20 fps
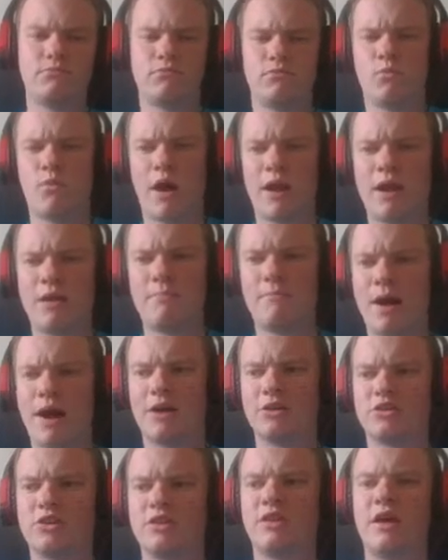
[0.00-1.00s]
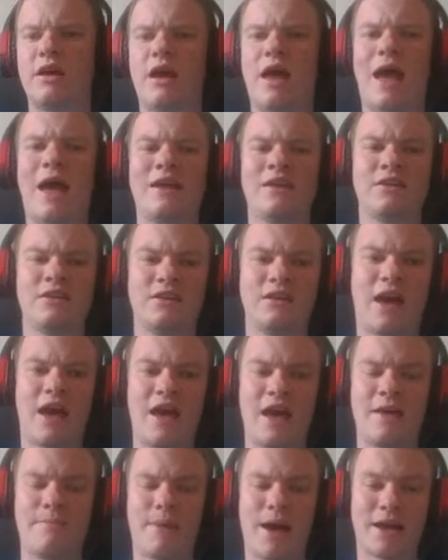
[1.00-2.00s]
winning margin
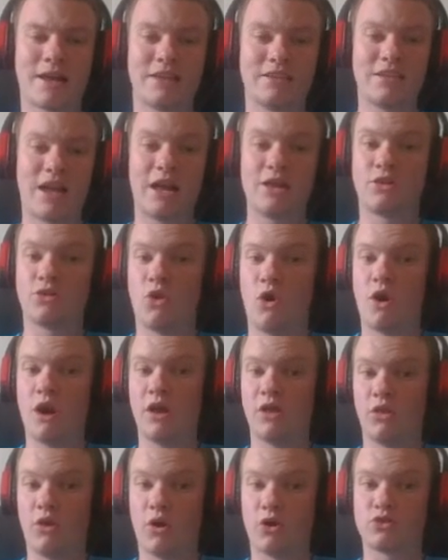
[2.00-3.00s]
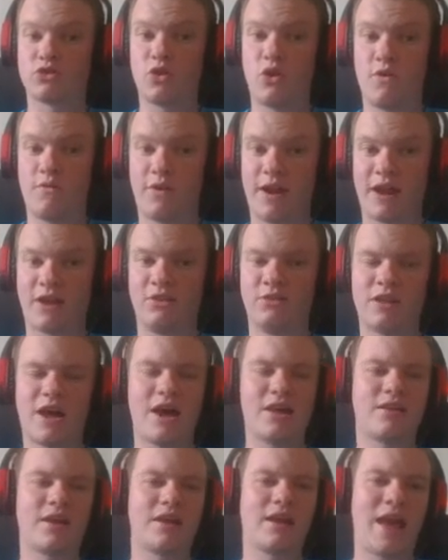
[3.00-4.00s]
that Pakistan got at Lords over England.
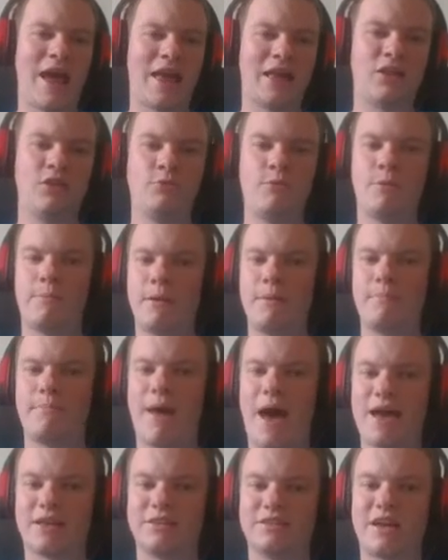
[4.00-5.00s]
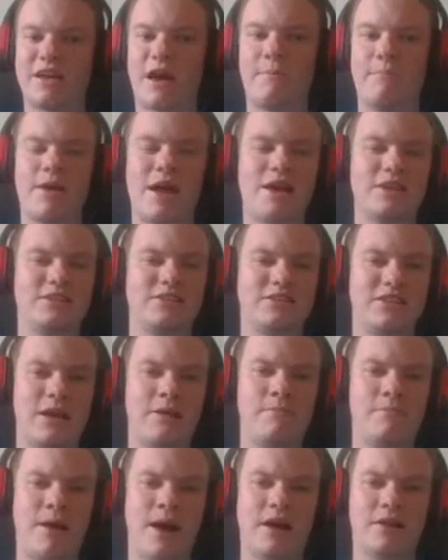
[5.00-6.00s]
I think England will beat Pakistan by that
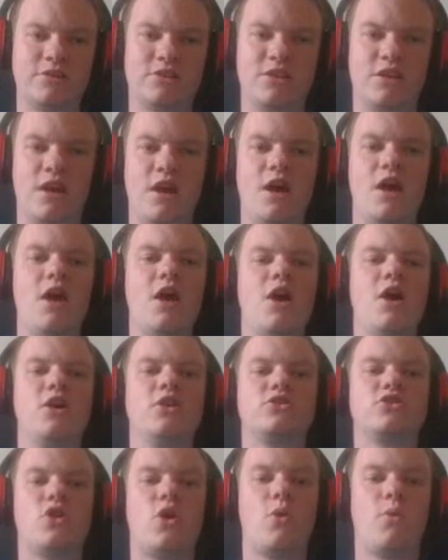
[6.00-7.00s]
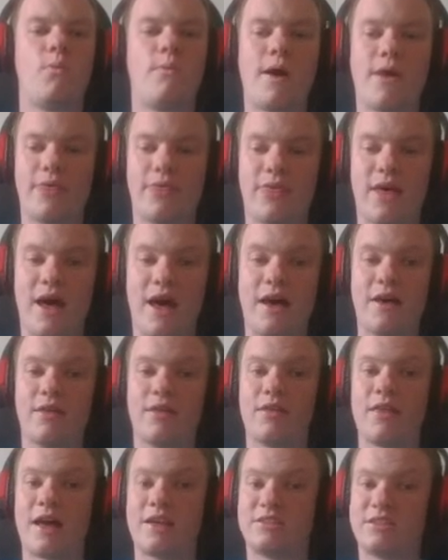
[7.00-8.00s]
same margin. So with that,
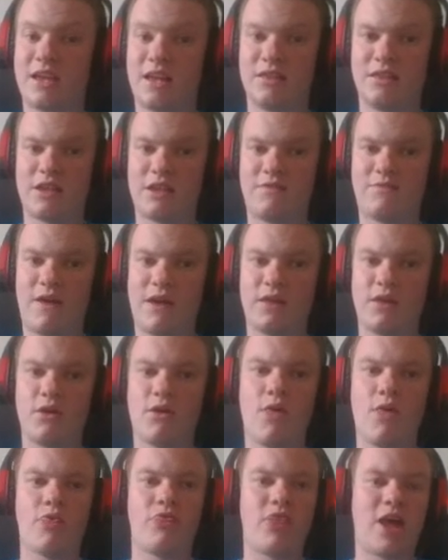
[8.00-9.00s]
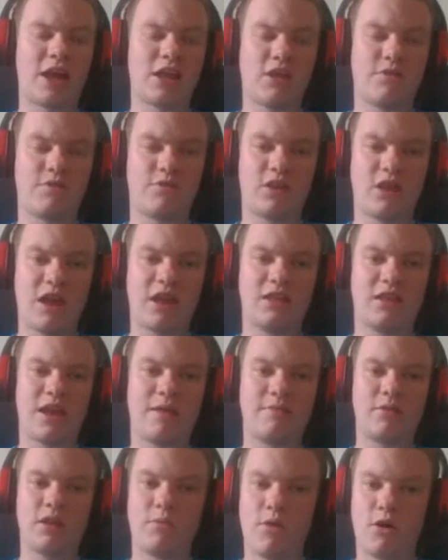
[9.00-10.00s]
that's the end of this video. Thank you for taking
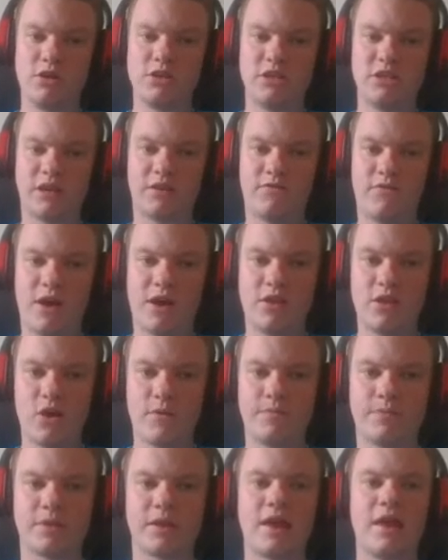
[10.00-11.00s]
time to watch this video.